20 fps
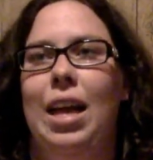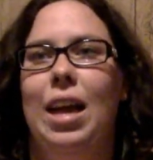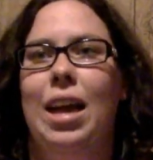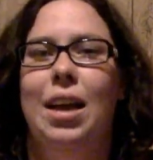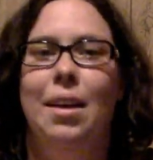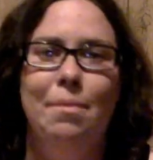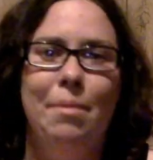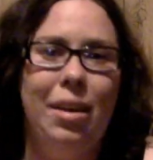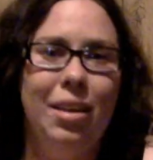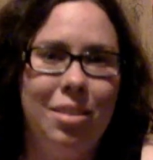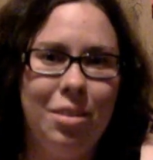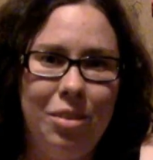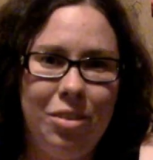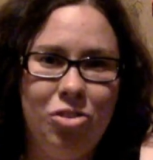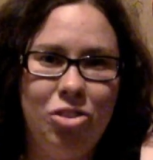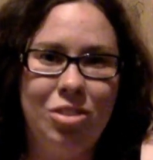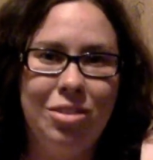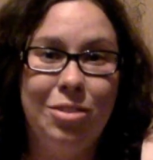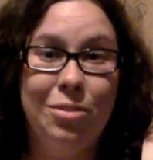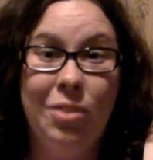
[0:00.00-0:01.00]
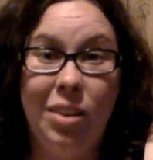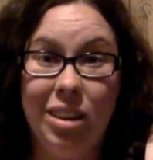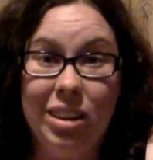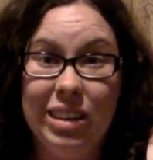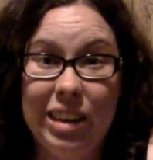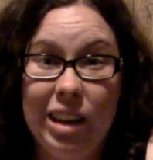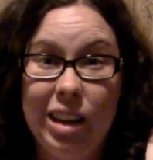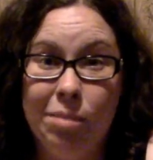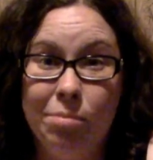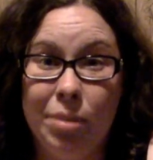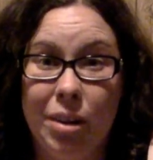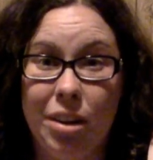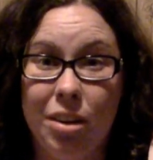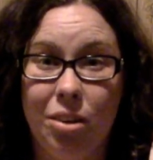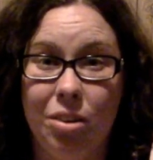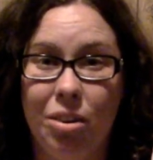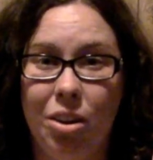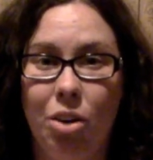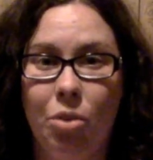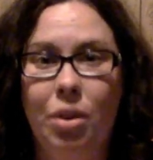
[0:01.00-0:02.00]
It makes me just feel a lot
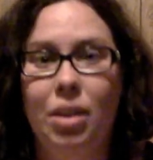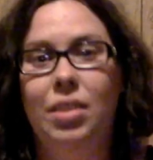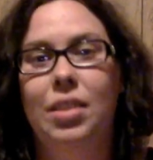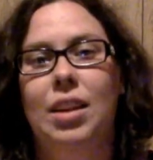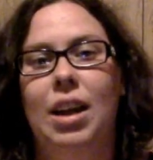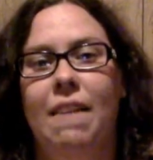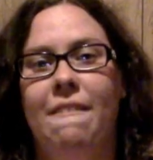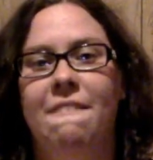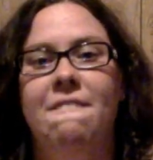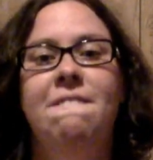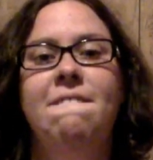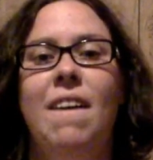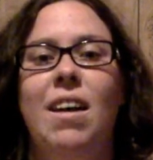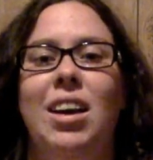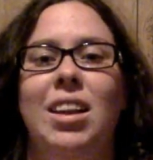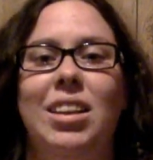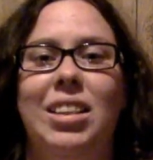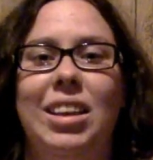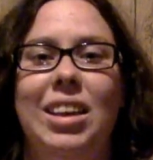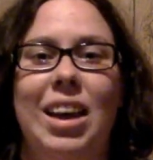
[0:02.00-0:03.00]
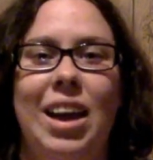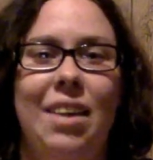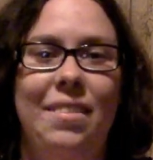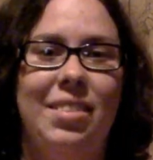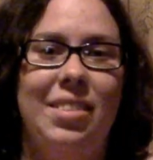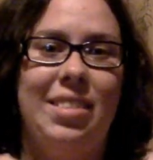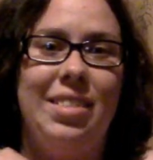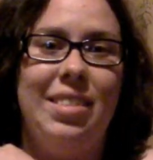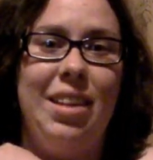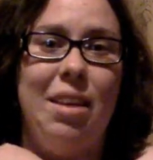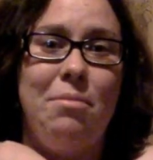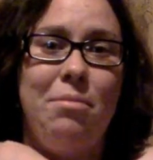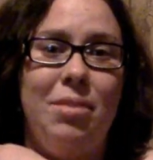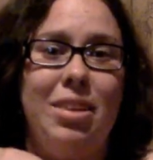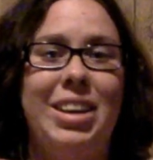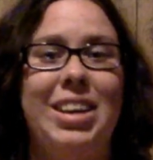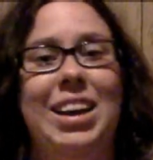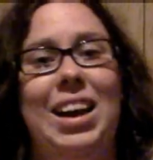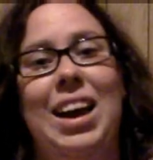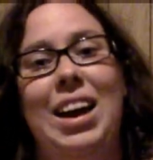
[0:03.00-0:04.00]
better knowing that I finally have
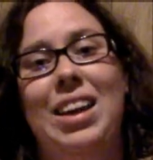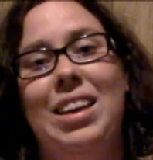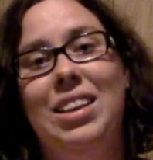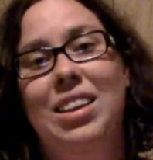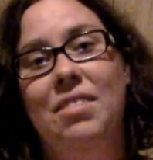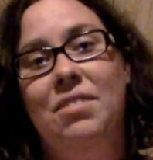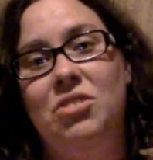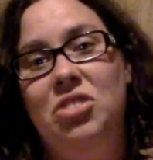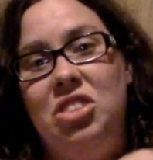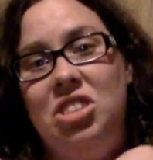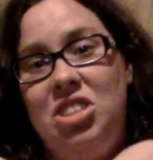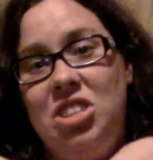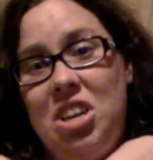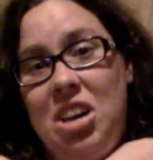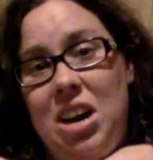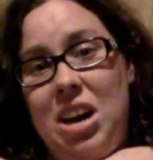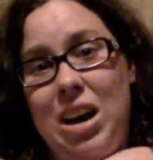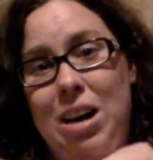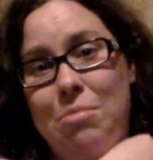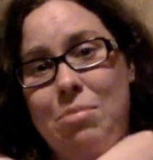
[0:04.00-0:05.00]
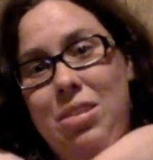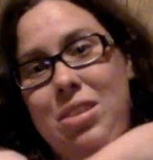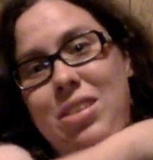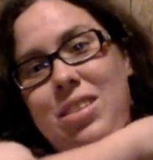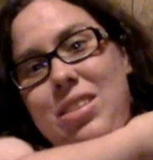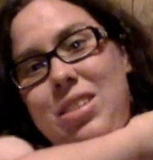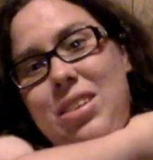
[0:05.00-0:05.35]
some kind of job.